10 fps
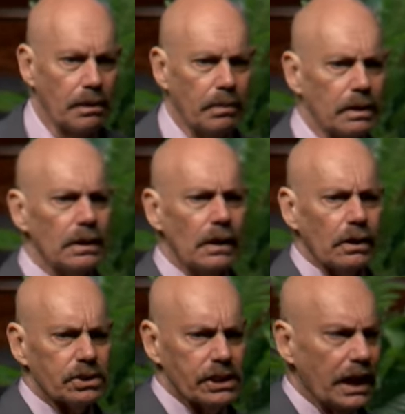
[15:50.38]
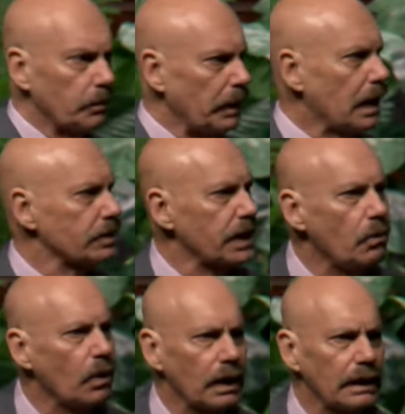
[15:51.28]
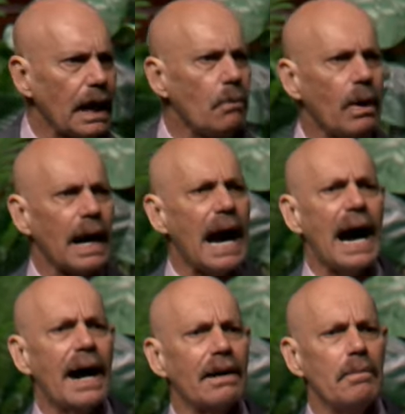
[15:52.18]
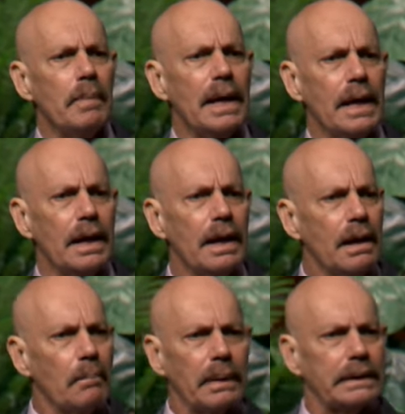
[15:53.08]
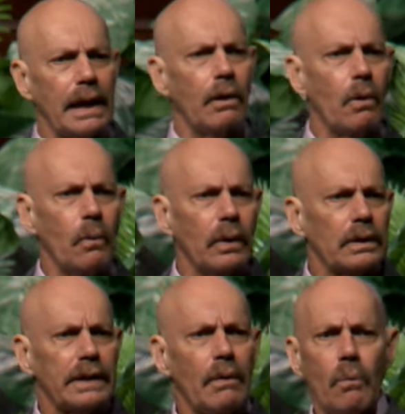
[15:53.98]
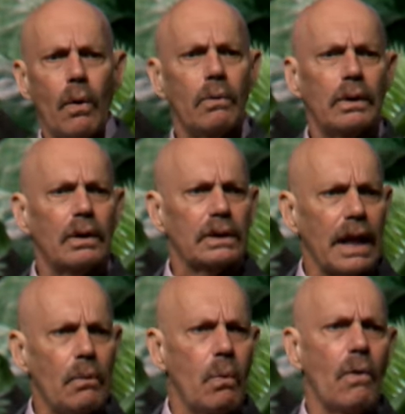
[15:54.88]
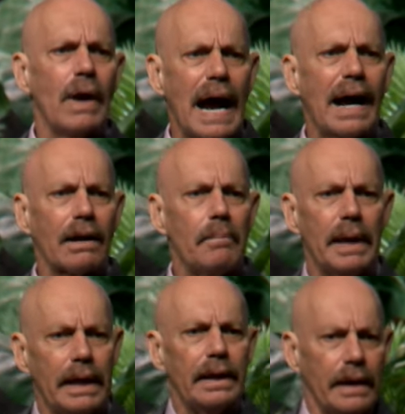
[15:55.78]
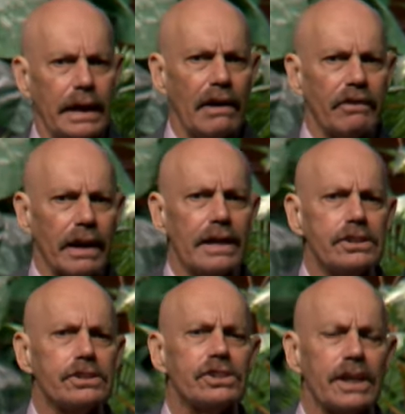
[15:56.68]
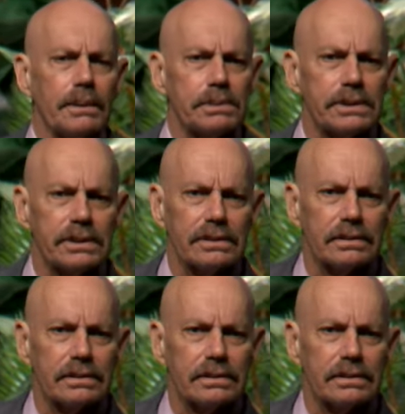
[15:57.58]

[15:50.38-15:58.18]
of them are sick because they want, they want to honor me, but they, don't, they, won't, they won't honor me in their relationships.